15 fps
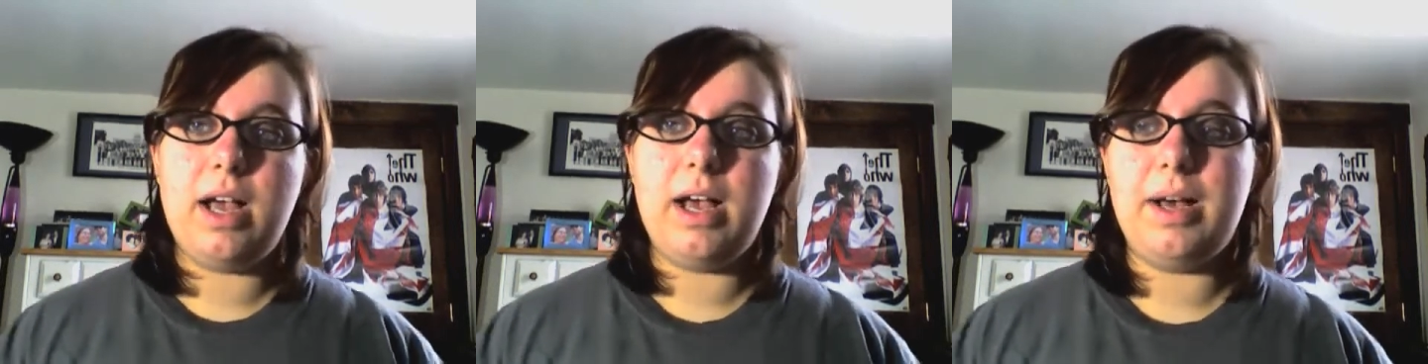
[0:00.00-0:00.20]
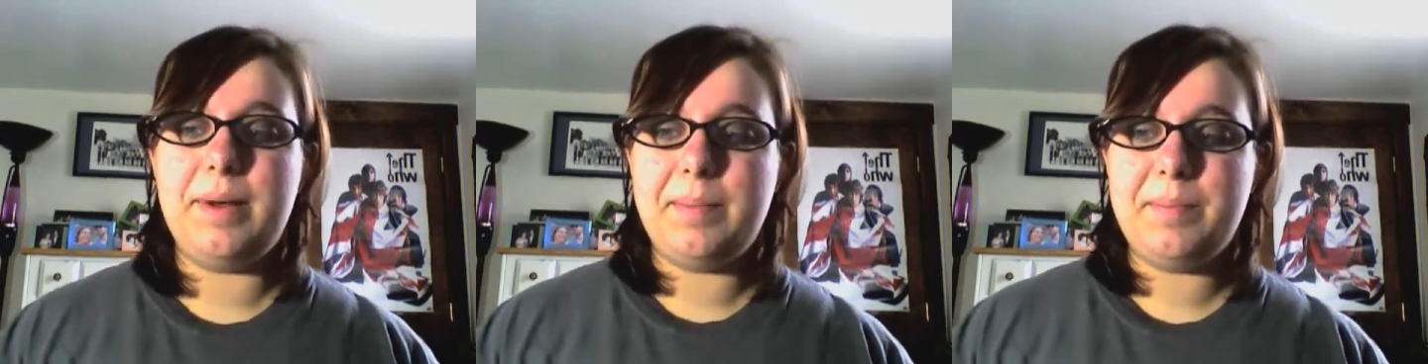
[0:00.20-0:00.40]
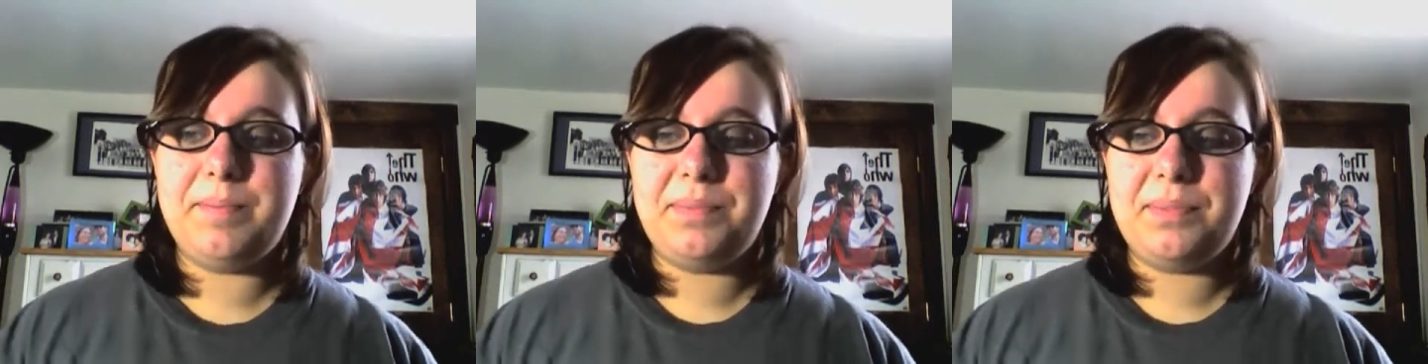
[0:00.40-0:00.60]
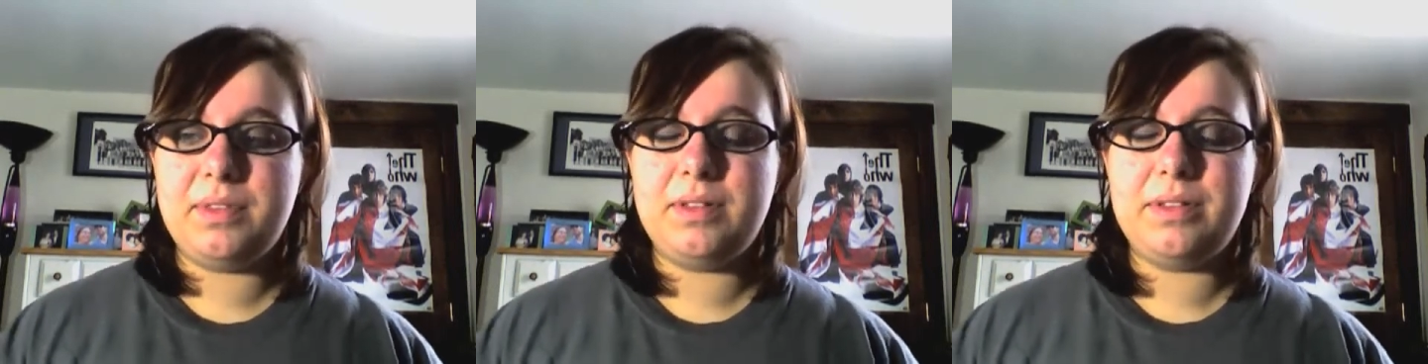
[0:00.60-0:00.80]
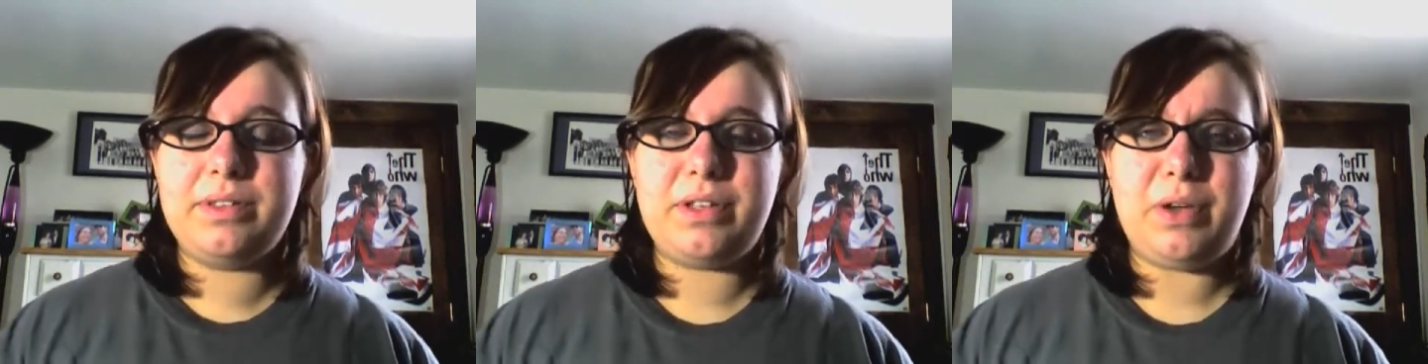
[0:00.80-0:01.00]
Um,
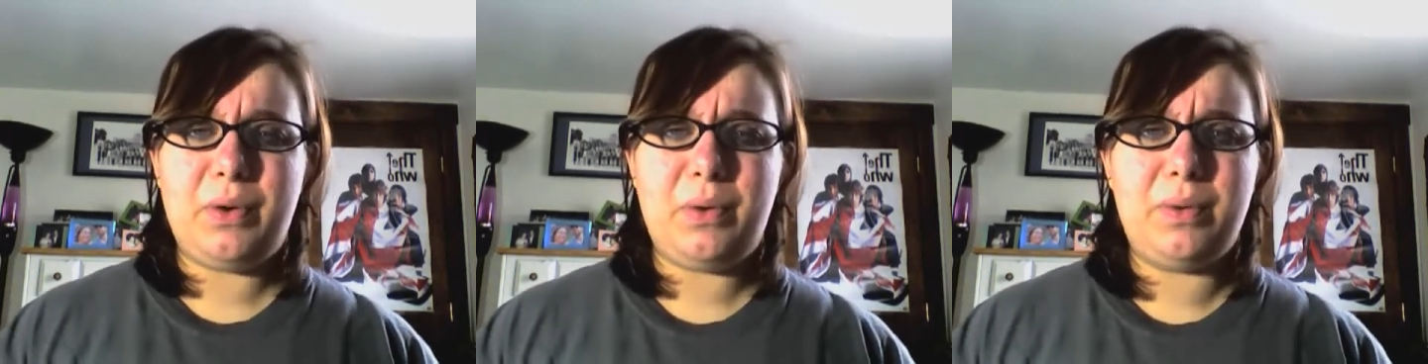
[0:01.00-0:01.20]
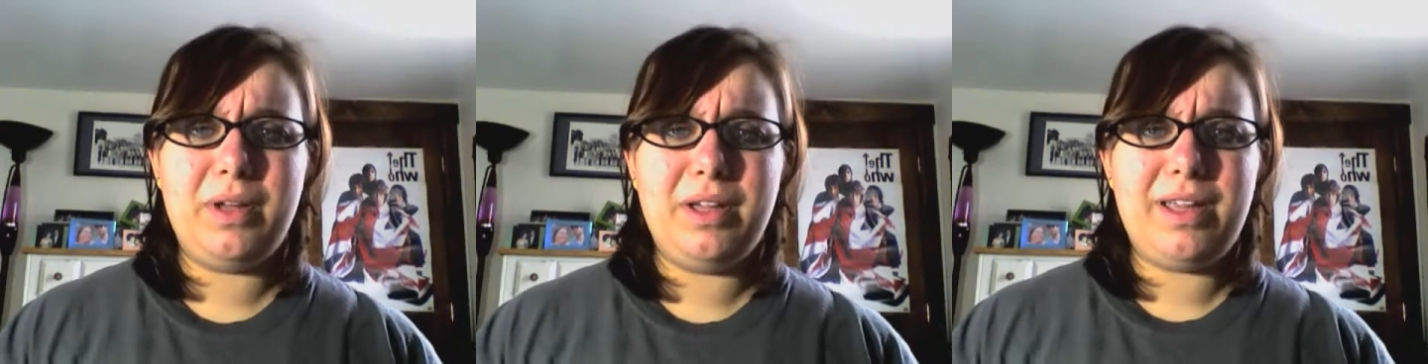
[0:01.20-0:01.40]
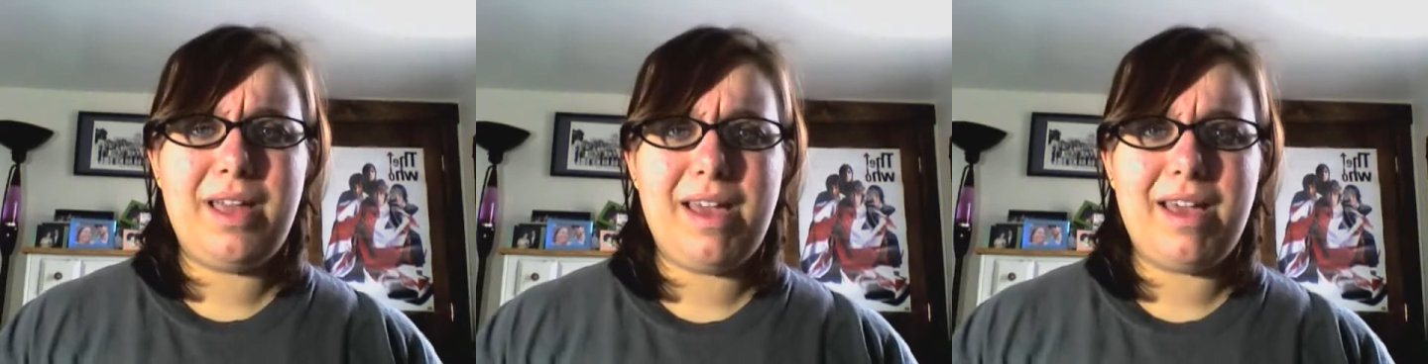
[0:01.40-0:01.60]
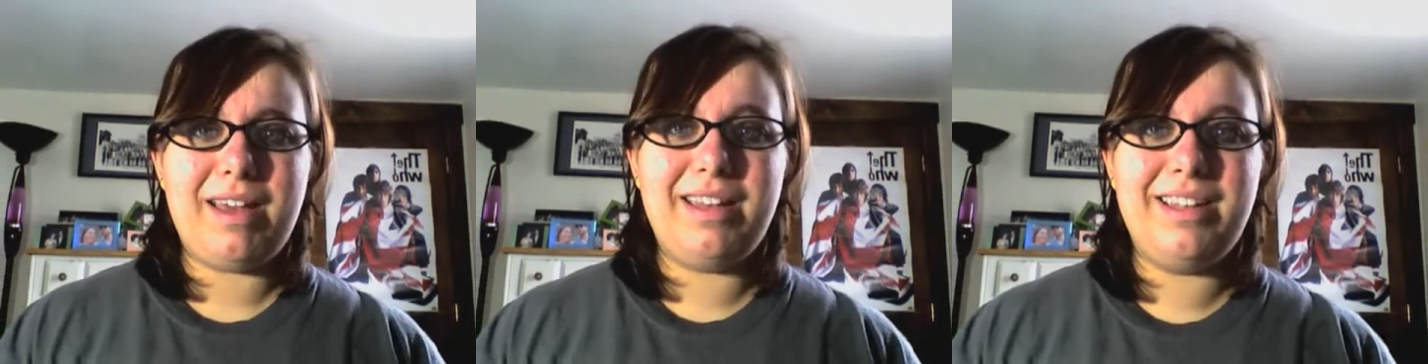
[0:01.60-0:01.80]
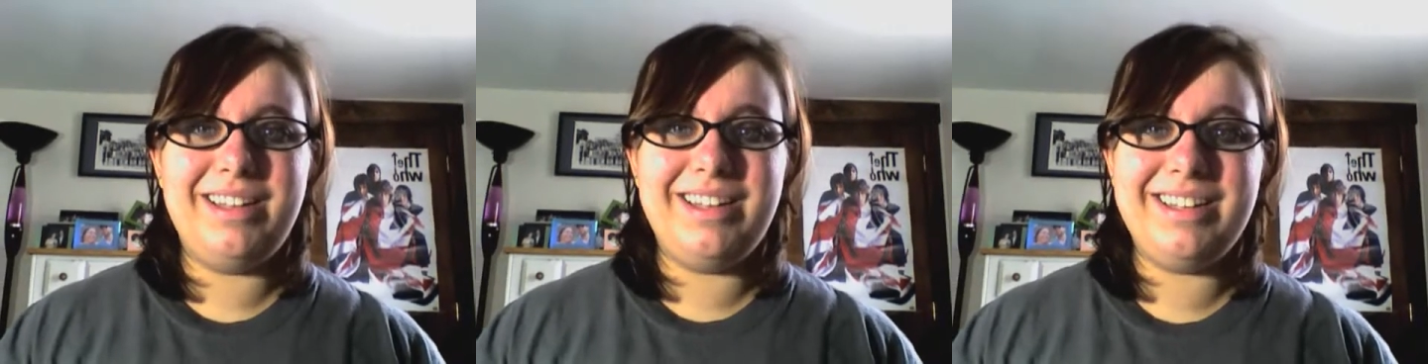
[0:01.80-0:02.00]
so,
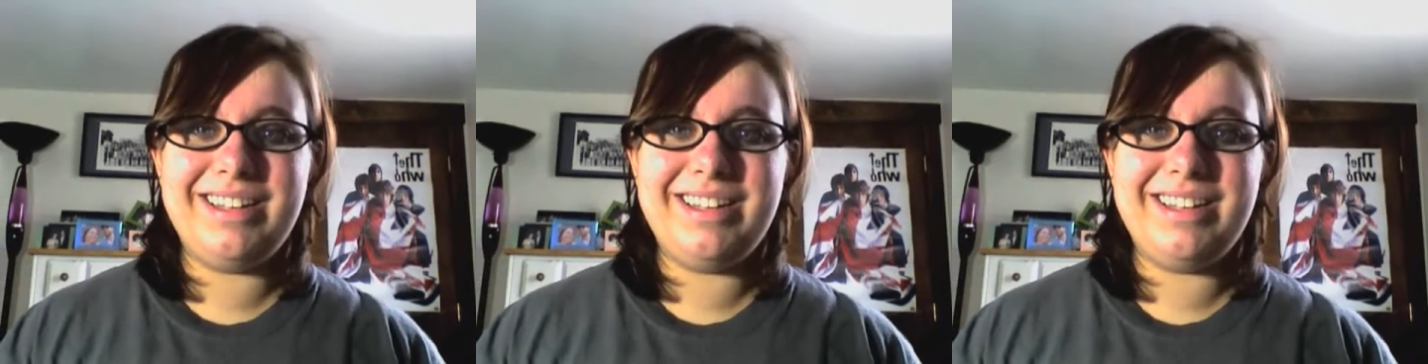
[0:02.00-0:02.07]
yeah.